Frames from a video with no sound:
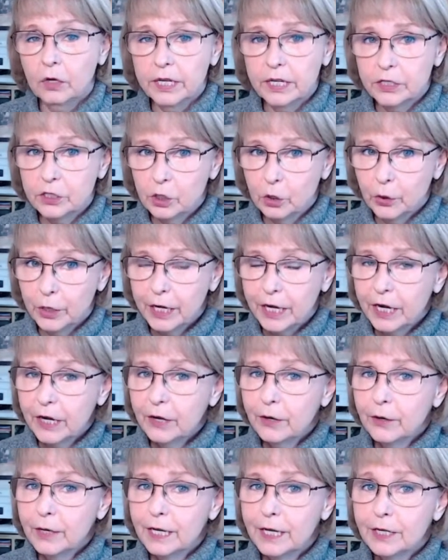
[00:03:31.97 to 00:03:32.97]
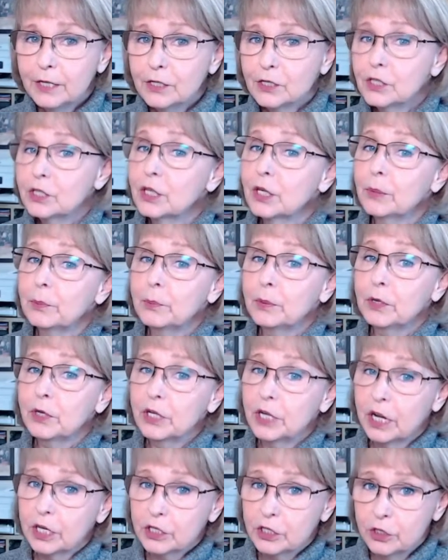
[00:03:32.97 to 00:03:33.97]
so here is the
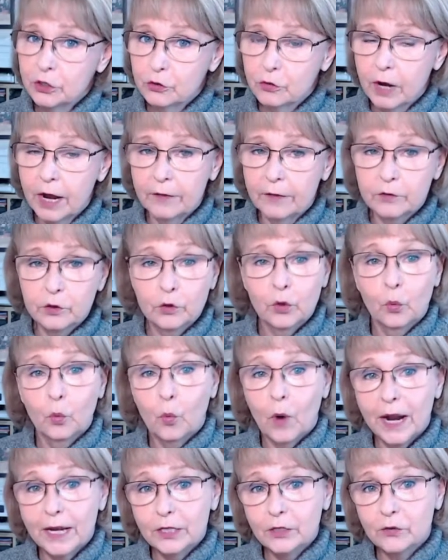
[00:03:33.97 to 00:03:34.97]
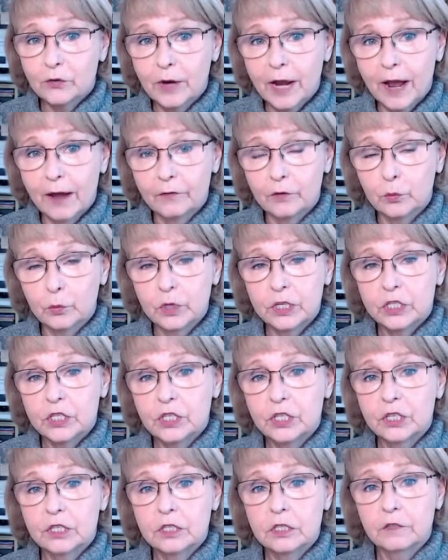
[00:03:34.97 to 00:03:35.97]
production draft or the white draft, which
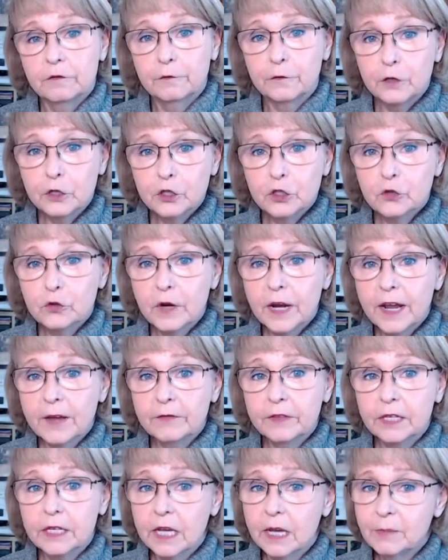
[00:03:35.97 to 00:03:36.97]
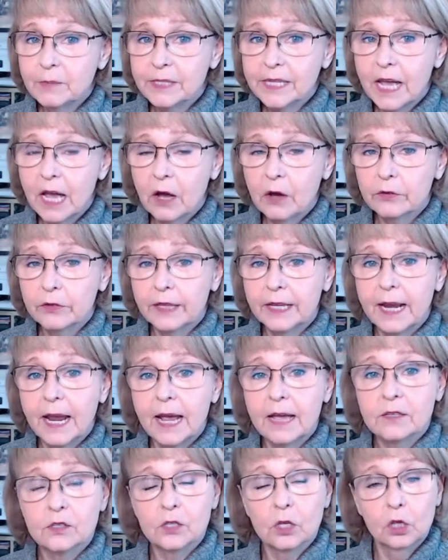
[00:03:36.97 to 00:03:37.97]
is the first draft that comes out that
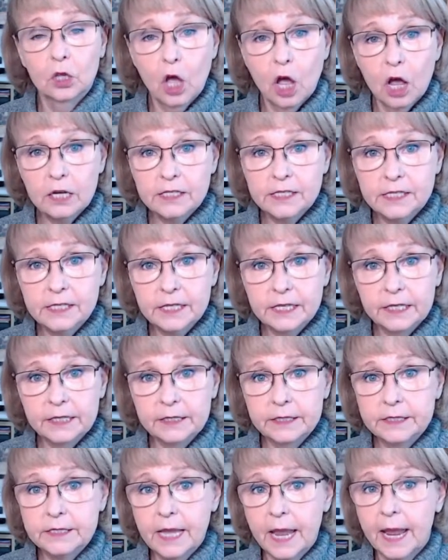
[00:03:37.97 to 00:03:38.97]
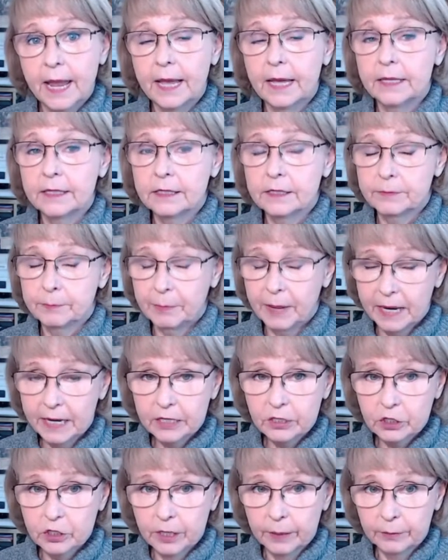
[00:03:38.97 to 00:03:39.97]
has the locked scenes and
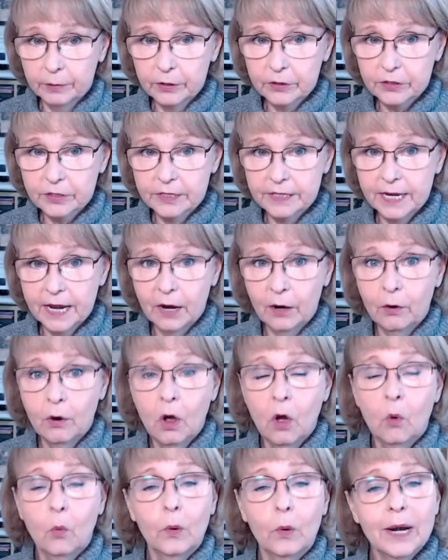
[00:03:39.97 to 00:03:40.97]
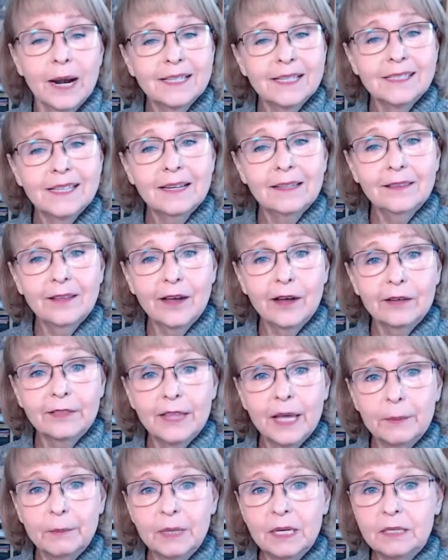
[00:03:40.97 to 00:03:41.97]
page numbers. Now, when I say locked,
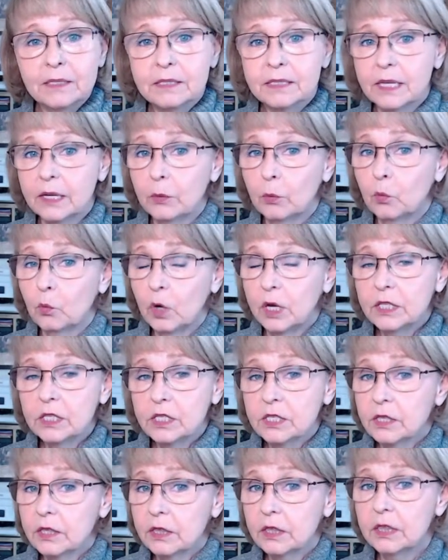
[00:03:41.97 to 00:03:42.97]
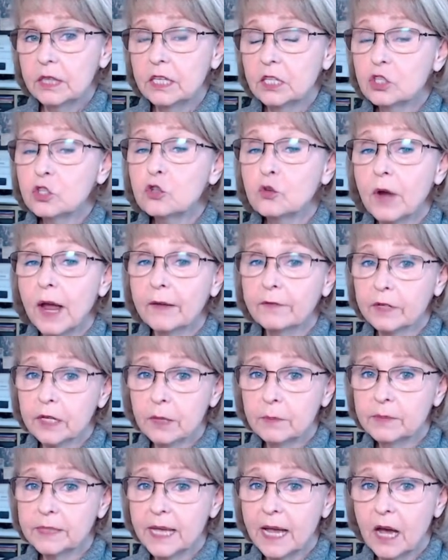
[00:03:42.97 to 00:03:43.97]
that means that once this draft
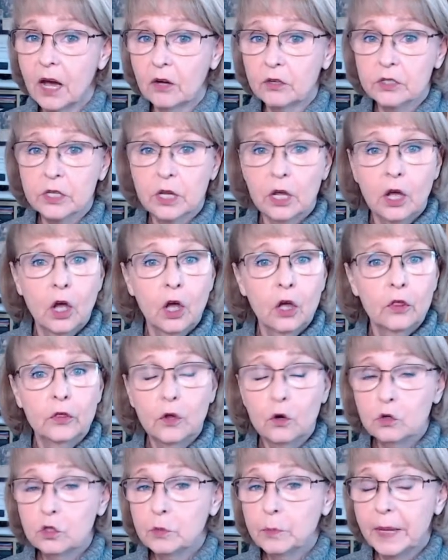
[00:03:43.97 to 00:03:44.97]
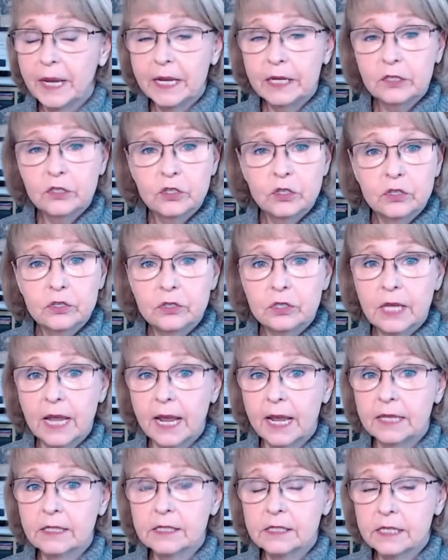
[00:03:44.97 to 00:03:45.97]
comes out, those pages
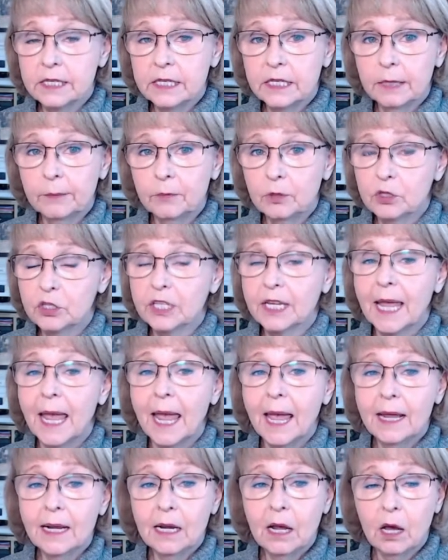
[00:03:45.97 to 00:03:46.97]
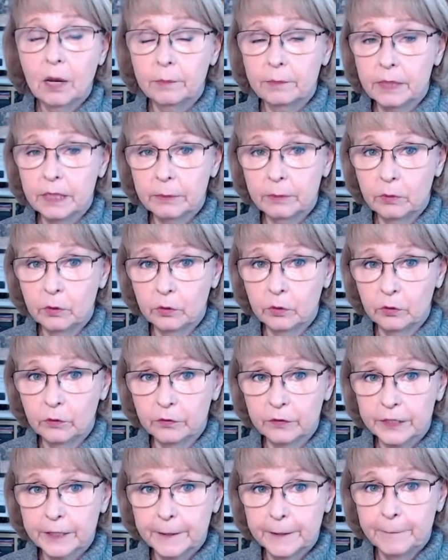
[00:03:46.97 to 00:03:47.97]
and scene numbers cannot be
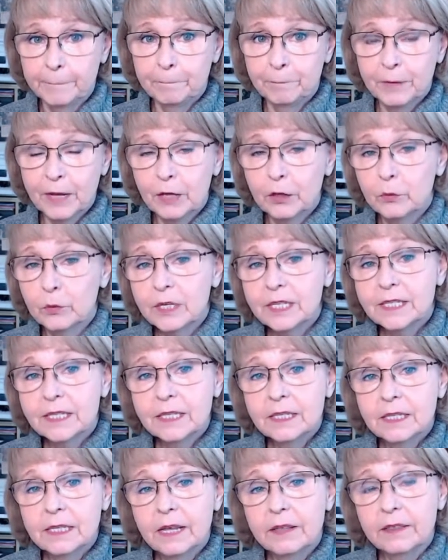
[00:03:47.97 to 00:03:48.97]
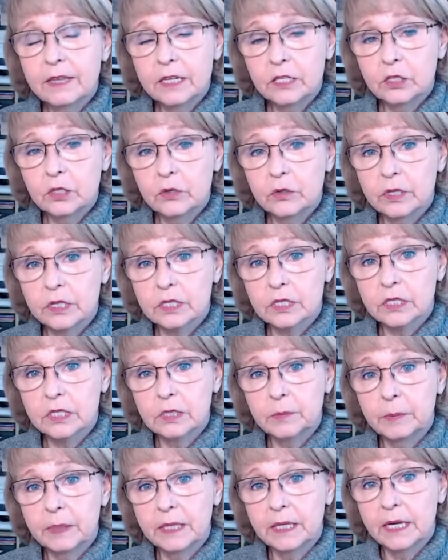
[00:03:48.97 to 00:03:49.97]
moved. Now, the reason they do this is
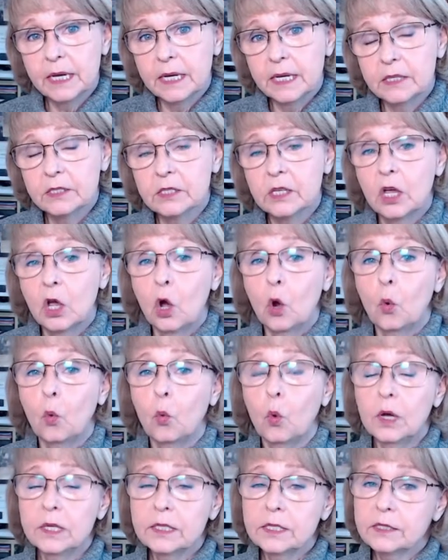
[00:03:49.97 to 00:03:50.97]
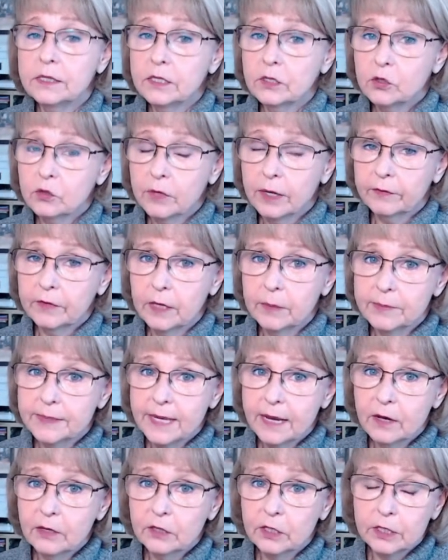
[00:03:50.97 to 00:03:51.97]
because once this draft comes
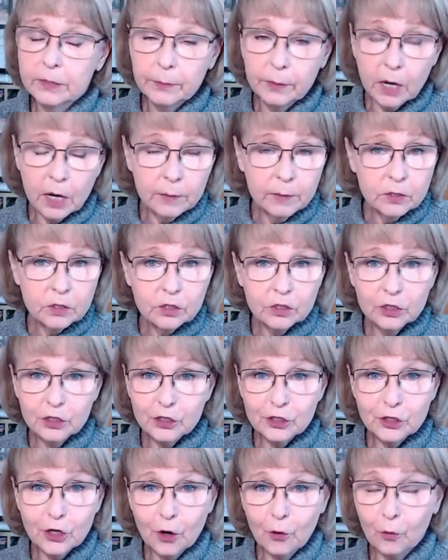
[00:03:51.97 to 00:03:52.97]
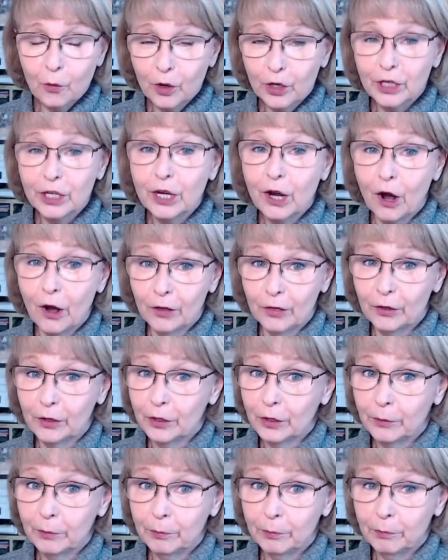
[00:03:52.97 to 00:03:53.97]
out, the departments are going to start working on
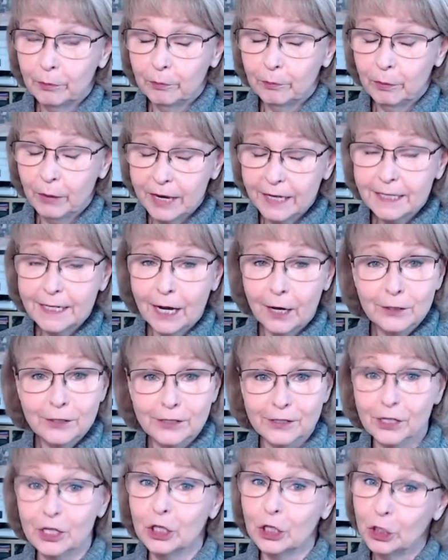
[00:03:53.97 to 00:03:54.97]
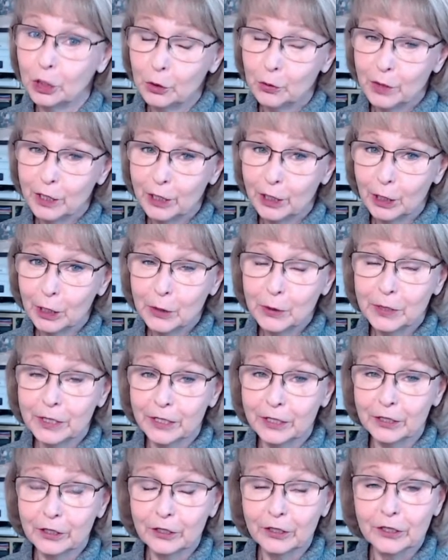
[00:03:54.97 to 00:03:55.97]
their breakdowns, you
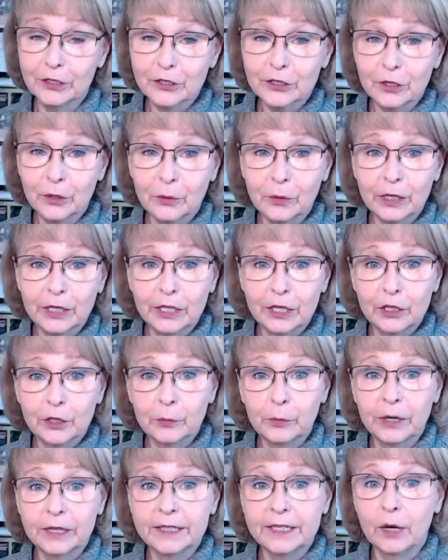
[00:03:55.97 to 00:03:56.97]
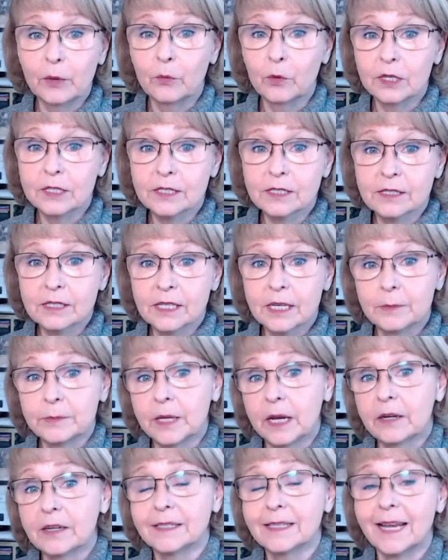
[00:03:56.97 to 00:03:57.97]
included. You're going to start working on your breakdown once this comes
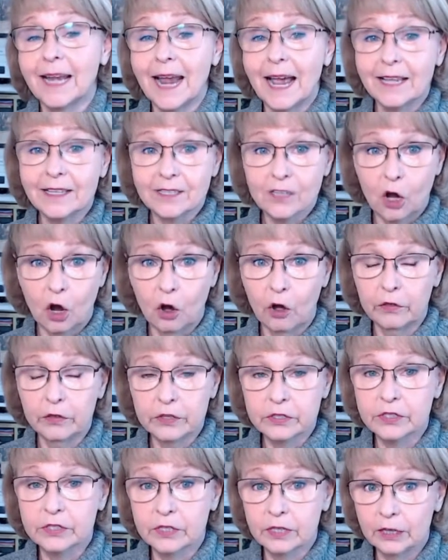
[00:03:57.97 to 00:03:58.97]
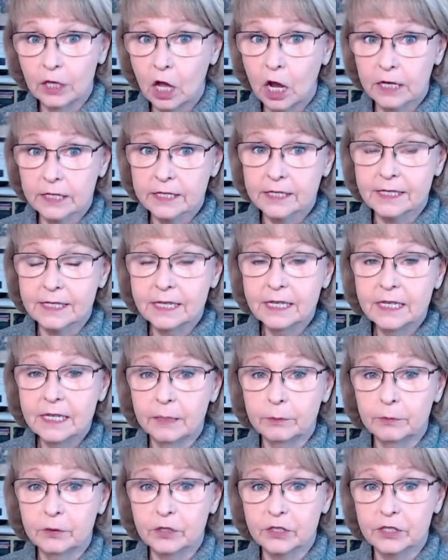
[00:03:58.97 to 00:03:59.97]
out because it has all the locked scene numbers